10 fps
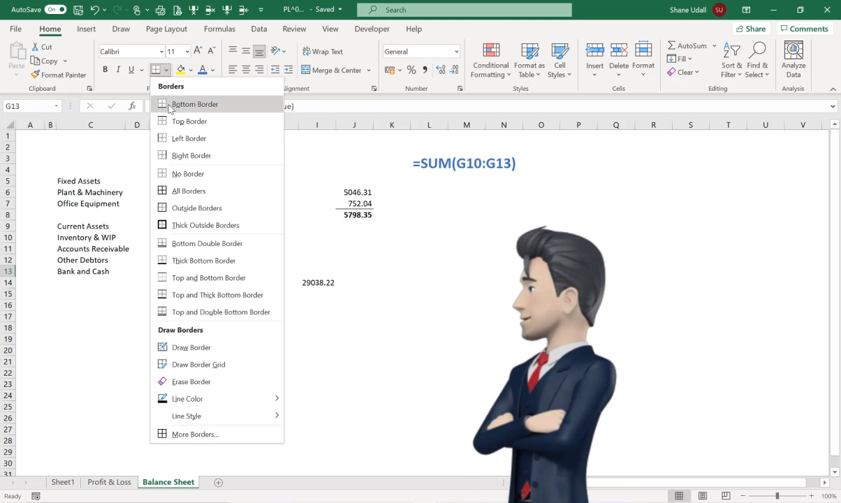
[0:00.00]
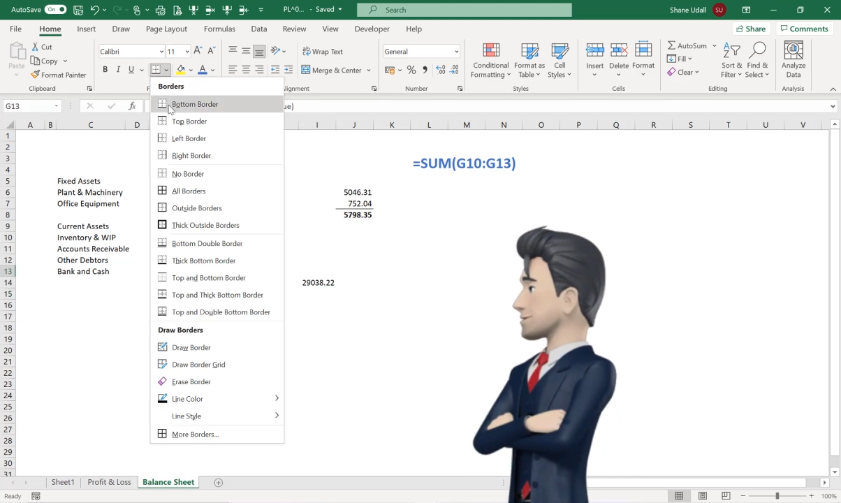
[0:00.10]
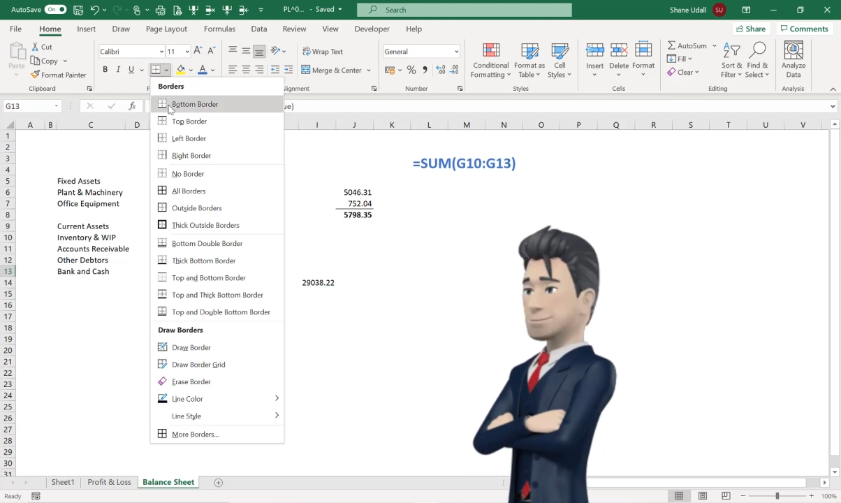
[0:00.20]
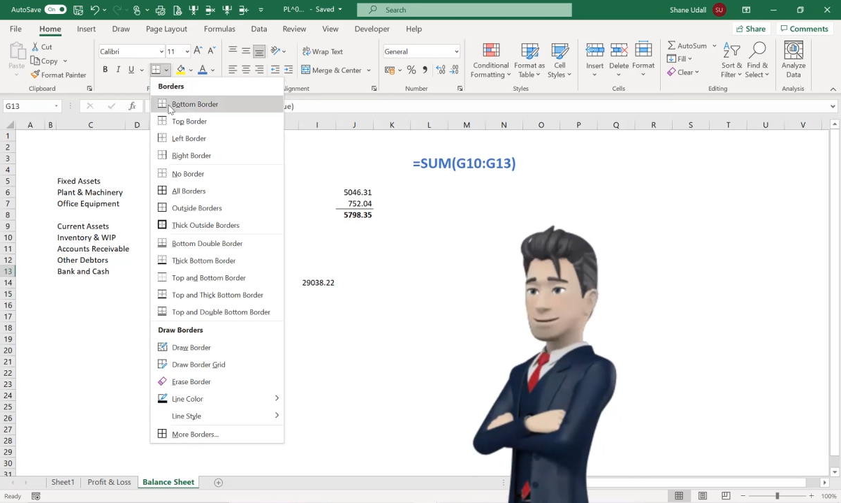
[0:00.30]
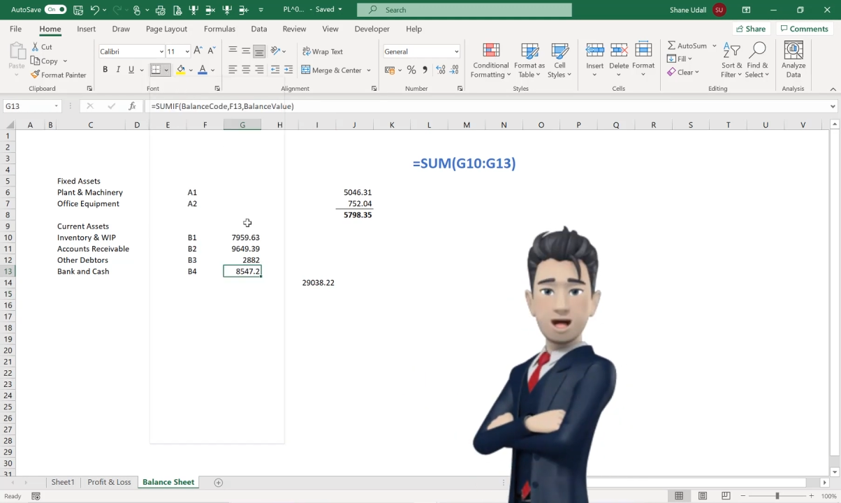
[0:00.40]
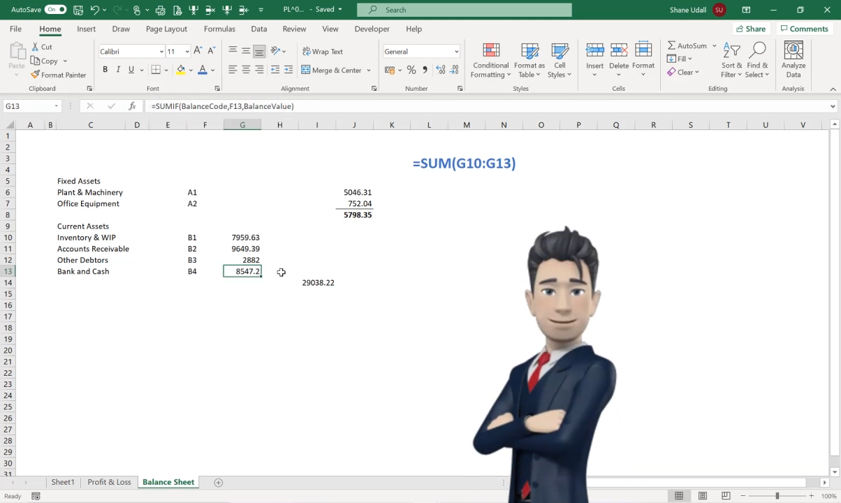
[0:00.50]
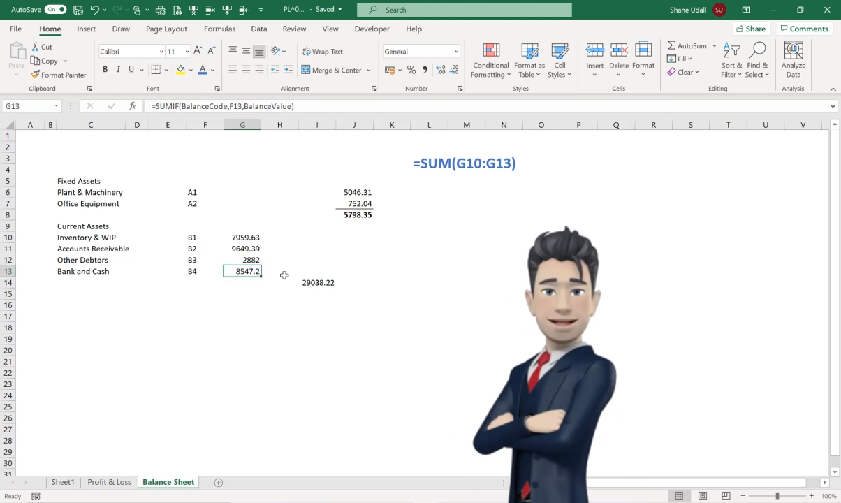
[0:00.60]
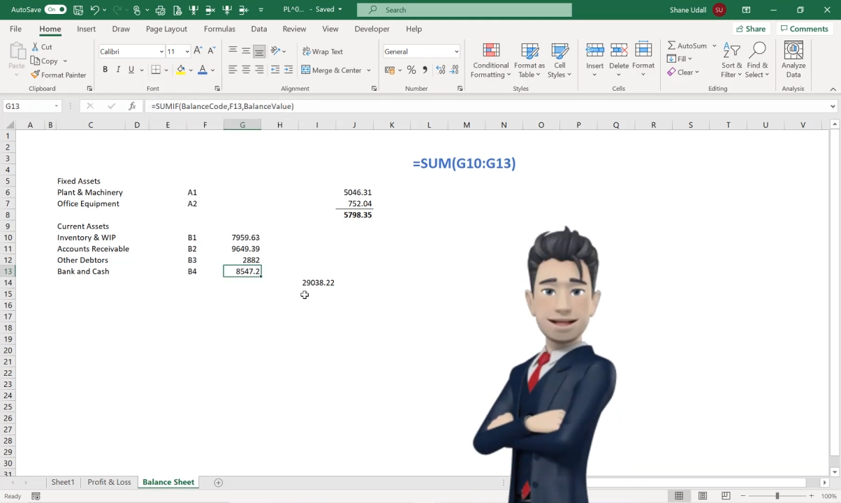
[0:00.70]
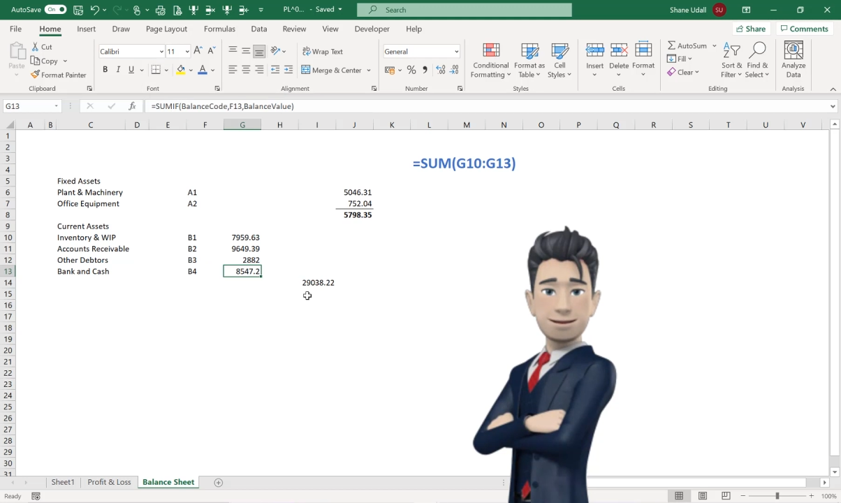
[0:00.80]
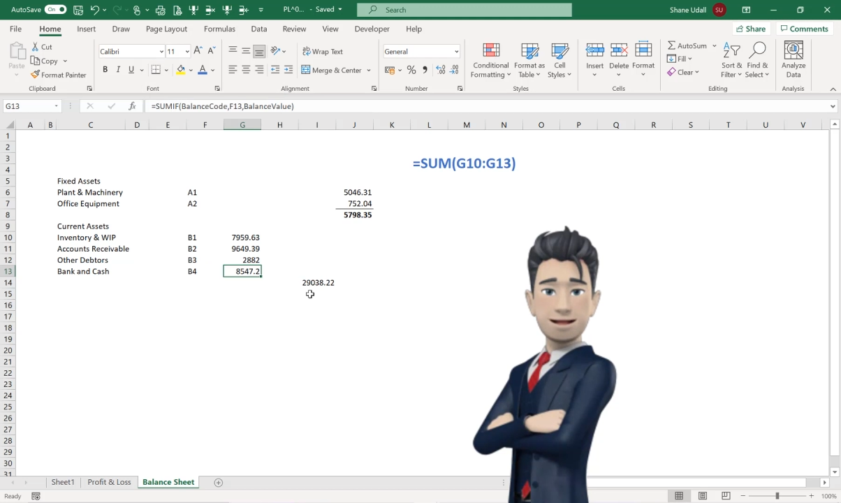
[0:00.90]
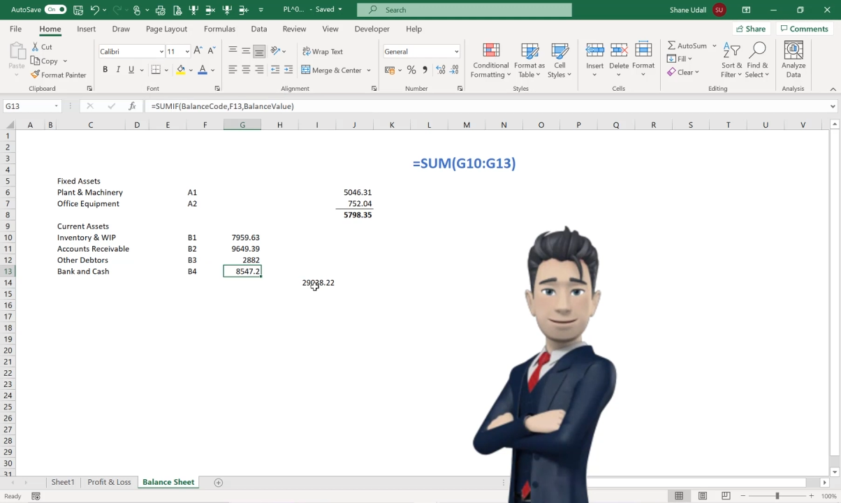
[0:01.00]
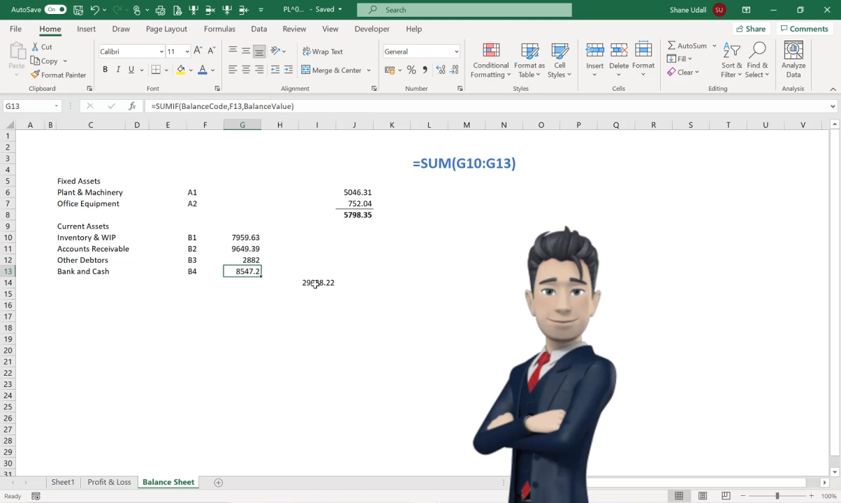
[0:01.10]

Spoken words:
and make cell